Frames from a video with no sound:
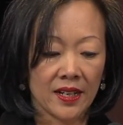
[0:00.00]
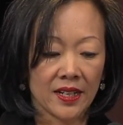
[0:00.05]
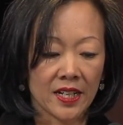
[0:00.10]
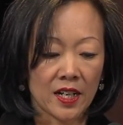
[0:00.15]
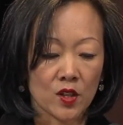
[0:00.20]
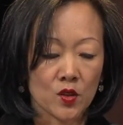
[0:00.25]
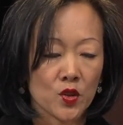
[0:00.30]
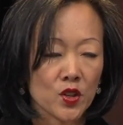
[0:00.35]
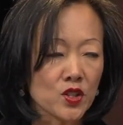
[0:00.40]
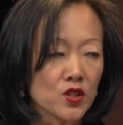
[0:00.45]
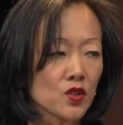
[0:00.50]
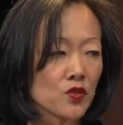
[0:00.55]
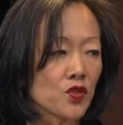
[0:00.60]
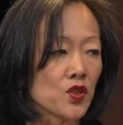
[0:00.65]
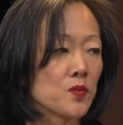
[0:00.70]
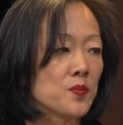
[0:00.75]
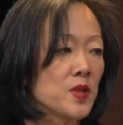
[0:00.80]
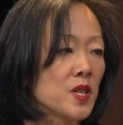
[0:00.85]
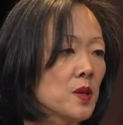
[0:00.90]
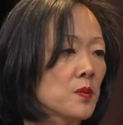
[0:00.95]
Now,
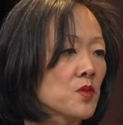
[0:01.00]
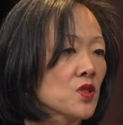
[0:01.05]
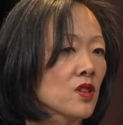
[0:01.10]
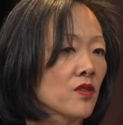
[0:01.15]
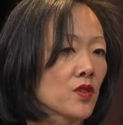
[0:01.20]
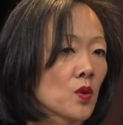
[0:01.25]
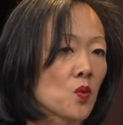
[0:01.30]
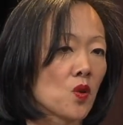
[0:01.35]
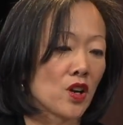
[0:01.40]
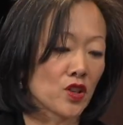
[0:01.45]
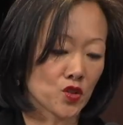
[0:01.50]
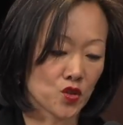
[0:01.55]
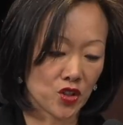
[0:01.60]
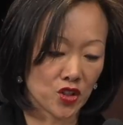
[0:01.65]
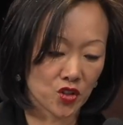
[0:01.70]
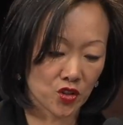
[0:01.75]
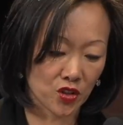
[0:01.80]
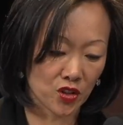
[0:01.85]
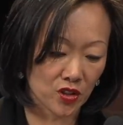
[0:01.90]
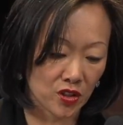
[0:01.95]
Christopher Mims of the Wall
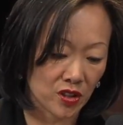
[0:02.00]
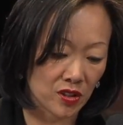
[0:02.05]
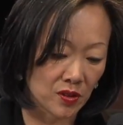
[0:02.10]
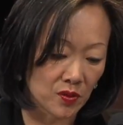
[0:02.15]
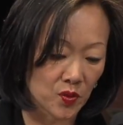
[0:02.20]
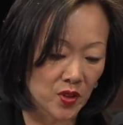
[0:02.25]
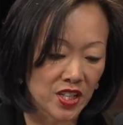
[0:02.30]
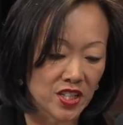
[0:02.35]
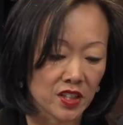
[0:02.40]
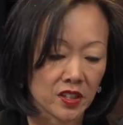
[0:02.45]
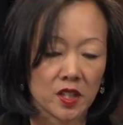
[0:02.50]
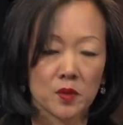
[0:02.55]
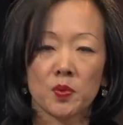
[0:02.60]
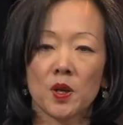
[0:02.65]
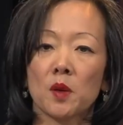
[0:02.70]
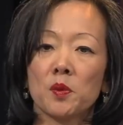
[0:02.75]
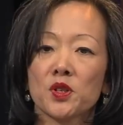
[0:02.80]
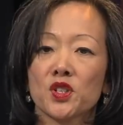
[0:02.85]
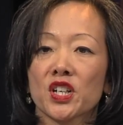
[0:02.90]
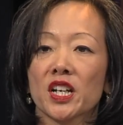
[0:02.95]
Street Journal recently
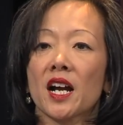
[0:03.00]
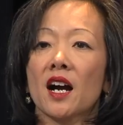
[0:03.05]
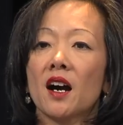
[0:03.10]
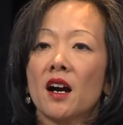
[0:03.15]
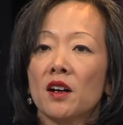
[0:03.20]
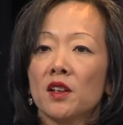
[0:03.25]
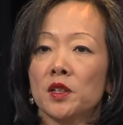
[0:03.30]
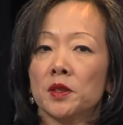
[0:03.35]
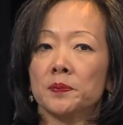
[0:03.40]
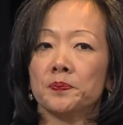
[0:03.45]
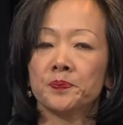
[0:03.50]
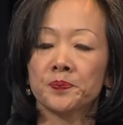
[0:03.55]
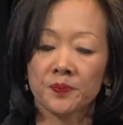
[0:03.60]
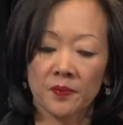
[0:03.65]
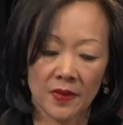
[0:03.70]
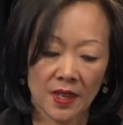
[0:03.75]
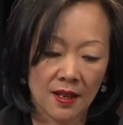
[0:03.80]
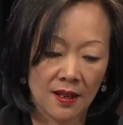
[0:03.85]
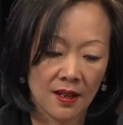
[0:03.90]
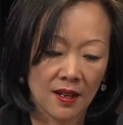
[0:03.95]
published a column
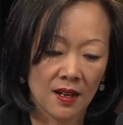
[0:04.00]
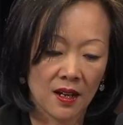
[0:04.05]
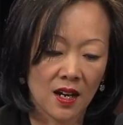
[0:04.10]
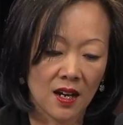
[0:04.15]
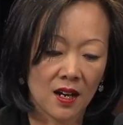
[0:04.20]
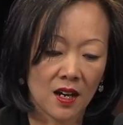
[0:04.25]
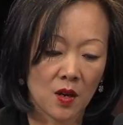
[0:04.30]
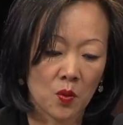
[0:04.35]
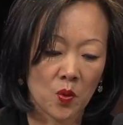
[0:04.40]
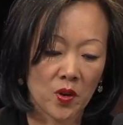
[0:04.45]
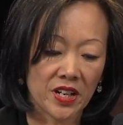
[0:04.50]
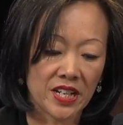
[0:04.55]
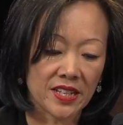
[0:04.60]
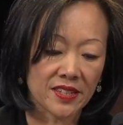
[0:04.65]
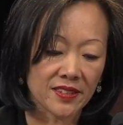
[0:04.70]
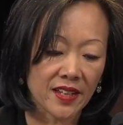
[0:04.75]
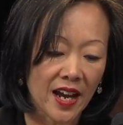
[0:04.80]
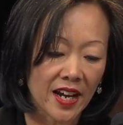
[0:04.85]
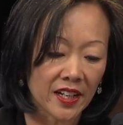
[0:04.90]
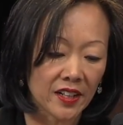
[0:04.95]
where he
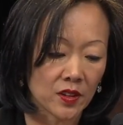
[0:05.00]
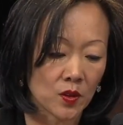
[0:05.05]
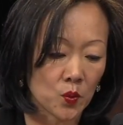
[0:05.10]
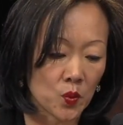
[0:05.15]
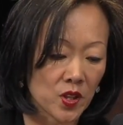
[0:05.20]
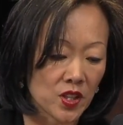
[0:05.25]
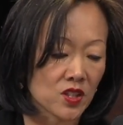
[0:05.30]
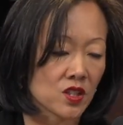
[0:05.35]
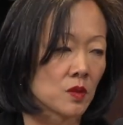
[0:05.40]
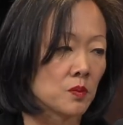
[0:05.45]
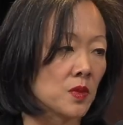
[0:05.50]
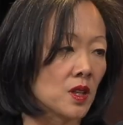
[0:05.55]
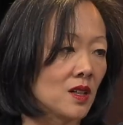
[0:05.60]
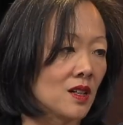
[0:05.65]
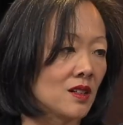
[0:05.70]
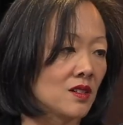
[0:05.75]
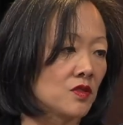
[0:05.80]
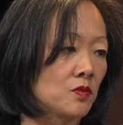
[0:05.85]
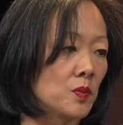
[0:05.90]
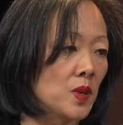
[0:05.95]
cited the wisdom
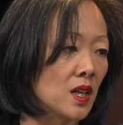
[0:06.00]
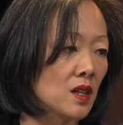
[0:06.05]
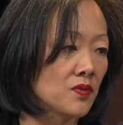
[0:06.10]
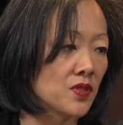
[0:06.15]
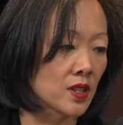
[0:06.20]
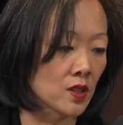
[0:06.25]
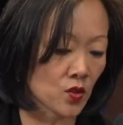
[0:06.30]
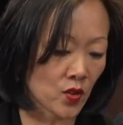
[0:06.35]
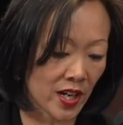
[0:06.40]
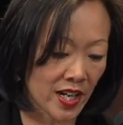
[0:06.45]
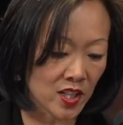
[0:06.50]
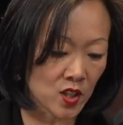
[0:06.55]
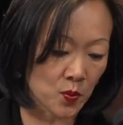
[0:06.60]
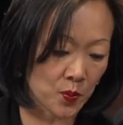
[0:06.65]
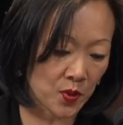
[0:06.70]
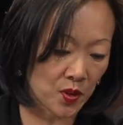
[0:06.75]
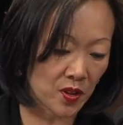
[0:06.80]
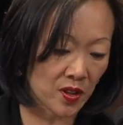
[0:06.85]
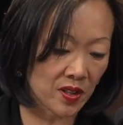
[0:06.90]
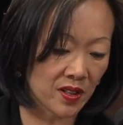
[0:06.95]
of Melvin
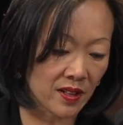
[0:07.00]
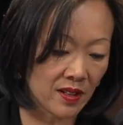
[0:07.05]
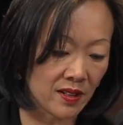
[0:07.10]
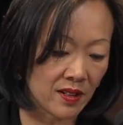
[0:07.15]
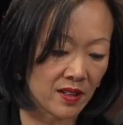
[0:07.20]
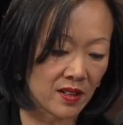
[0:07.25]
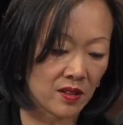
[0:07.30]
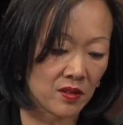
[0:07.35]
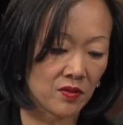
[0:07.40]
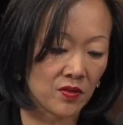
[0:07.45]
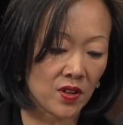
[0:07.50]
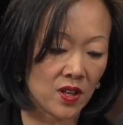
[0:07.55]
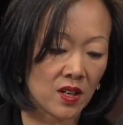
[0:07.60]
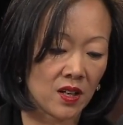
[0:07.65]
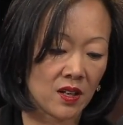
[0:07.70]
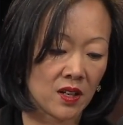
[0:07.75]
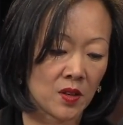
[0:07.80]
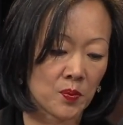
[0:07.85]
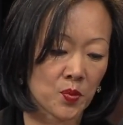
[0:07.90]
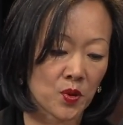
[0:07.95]
Gransberg,
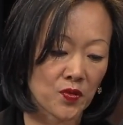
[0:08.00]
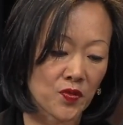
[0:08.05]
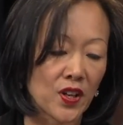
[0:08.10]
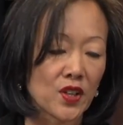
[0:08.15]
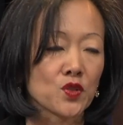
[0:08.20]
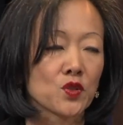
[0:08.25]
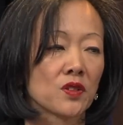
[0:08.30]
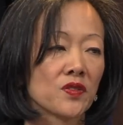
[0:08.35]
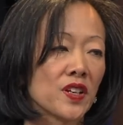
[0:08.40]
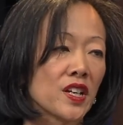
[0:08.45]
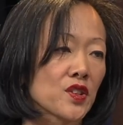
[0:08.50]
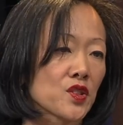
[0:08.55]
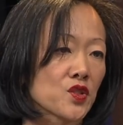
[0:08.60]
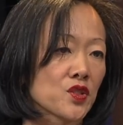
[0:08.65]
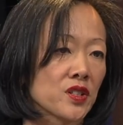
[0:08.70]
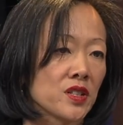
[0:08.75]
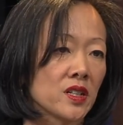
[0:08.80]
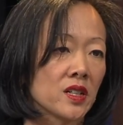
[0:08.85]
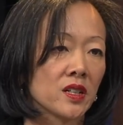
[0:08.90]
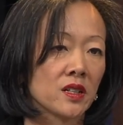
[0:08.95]
a professor of
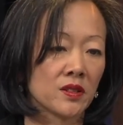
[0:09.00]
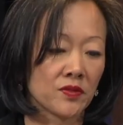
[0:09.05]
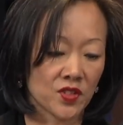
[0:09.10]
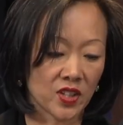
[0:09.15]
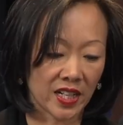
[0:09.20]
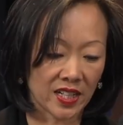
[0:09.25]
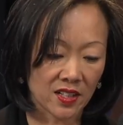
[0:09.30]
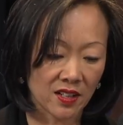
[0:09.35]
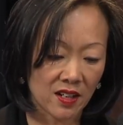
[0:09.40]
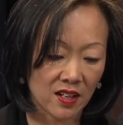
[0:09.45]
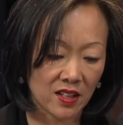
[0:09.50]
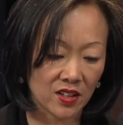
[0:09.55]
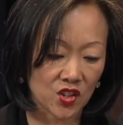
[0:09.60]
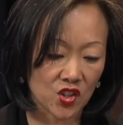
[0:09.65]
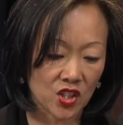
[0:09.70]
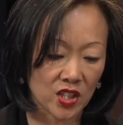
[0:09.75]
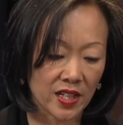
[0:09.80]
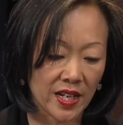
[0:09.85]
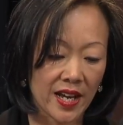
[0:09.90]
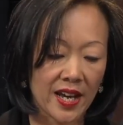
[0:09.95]
history of
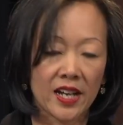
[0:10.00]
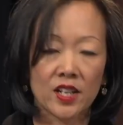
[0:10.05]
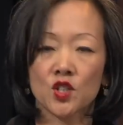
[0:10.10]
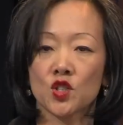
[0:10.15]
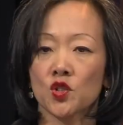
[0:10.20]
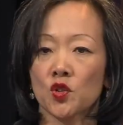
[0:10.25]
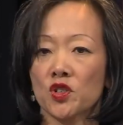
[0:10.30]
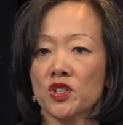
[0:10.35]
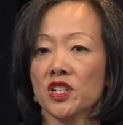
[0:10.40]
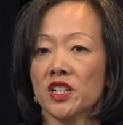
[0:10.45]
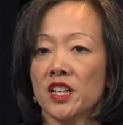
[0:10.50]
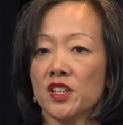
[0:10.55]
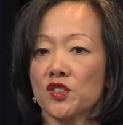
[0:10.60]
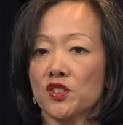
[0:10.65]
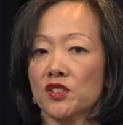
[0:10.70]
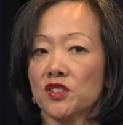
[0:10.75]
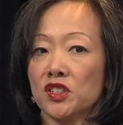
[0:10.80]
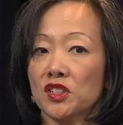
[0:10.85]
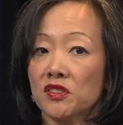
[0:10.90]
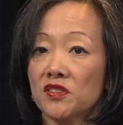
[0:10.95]
technology at Georgia
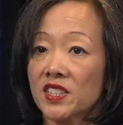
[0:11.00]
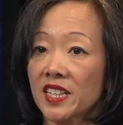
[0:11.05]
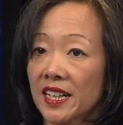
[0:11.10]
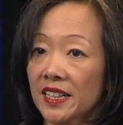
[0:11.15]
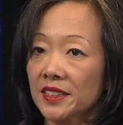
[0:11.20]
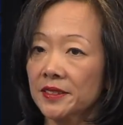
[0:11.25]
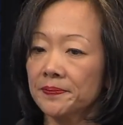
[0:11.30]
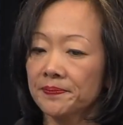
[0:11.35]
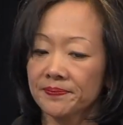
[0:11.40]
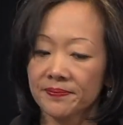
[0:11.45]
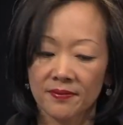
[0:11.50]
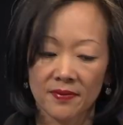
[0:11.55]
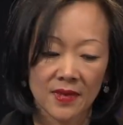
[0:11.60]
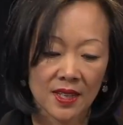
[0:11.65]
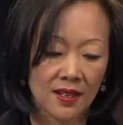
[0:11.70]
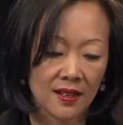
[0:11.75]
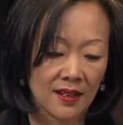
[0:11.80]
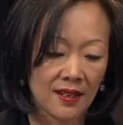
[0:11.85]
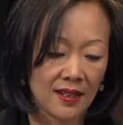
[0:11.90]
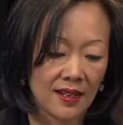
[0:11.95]
Institute of Tech.
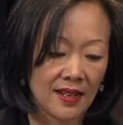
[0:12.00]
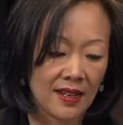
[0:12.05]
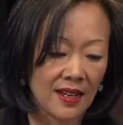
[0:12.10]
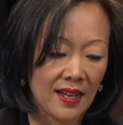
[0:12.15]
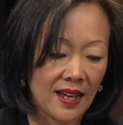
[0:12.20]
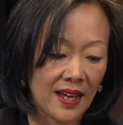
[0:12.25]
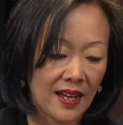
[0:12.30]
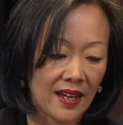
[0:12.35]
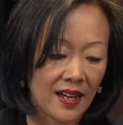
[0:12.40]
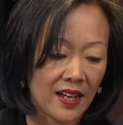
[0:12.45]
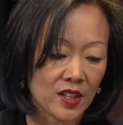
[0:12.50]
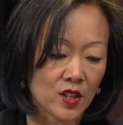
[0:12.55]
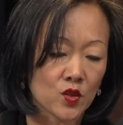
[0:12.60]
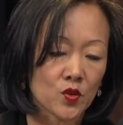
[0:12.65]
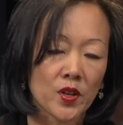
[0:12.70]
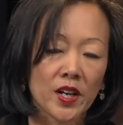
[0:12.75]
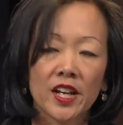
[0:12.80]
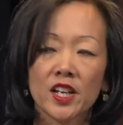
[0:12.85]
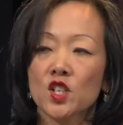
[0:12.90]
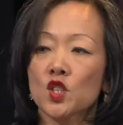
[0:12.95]
And
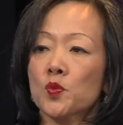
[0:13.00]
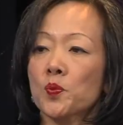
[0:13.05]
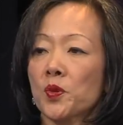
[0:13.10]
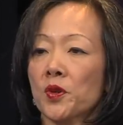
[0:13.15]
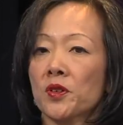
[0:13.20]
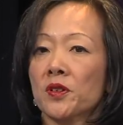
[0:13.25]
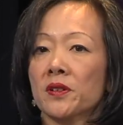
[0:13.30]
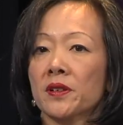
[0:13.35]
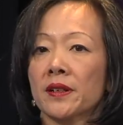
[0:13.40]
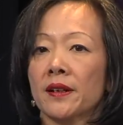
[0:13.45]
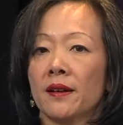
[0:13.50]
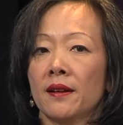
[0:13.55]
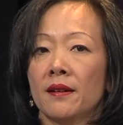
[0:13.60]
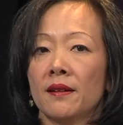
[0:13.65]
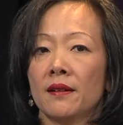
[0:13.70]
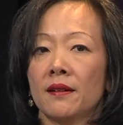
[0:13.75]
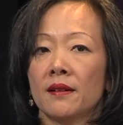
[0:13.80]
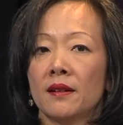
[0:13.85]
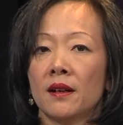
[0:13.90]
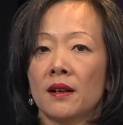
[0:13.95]
Gransberg
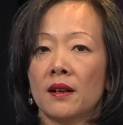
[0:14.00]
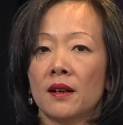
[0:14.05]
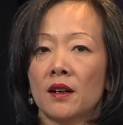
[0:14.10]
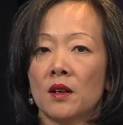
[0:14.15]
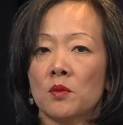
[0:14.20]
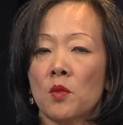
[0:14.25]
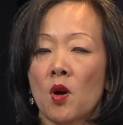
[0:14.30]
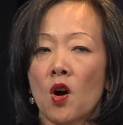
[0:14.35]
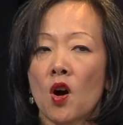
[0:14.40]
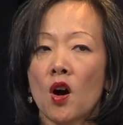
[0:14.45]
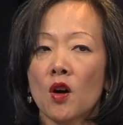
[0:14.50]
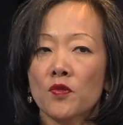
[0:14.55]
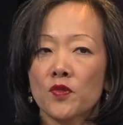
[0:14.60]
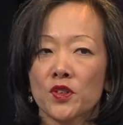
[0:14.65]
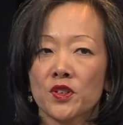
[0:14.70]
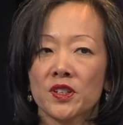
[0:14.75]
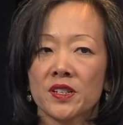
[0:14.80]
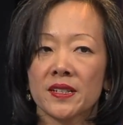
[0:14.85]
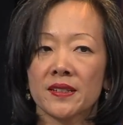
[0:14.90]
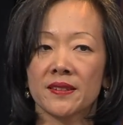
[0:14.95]

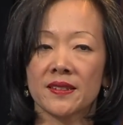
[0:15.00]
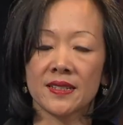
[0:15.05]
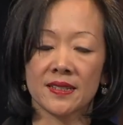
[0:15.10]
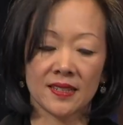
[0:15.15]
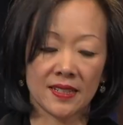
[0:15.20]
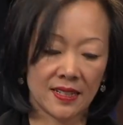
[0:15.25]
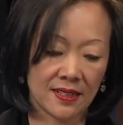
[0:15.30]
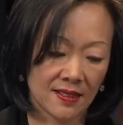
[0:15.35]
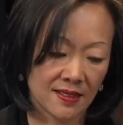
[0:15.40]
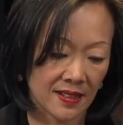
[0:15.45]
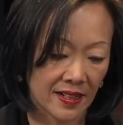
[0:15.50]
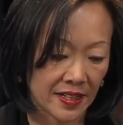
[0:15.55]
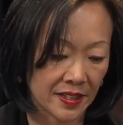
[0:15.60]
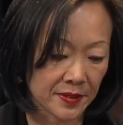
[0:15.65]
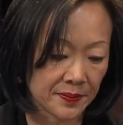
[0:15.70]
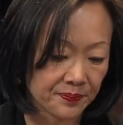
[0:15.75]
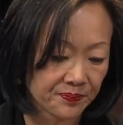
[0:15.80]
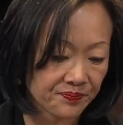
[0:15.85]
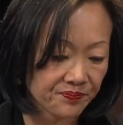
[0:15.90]
offered this insight.